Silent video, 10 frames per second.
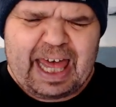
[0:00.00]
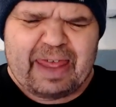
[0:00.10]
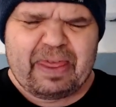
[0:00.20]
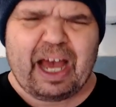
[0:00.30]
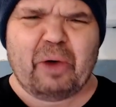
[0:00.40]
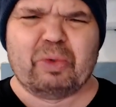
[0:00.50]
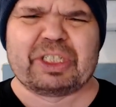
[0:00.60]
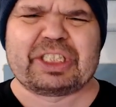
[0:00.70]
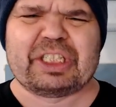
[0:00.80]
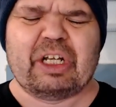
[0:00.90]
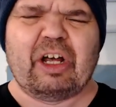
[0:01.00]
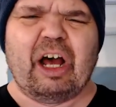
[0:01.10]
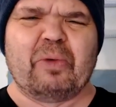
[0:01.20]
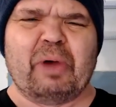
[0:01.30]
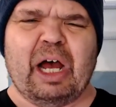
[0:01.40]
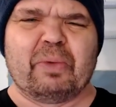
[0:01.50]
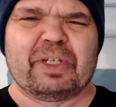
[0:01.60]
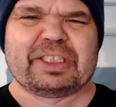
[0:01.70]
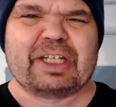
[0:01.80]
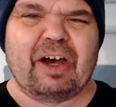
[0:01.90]
that was around the
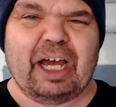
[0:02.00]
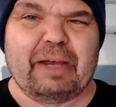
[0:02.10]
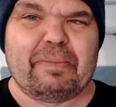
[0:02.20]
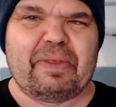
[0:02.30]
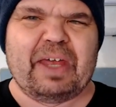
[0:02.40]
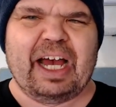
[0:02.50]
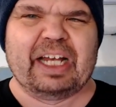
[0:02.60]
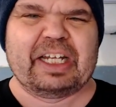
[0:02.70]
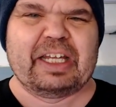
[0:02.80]
time that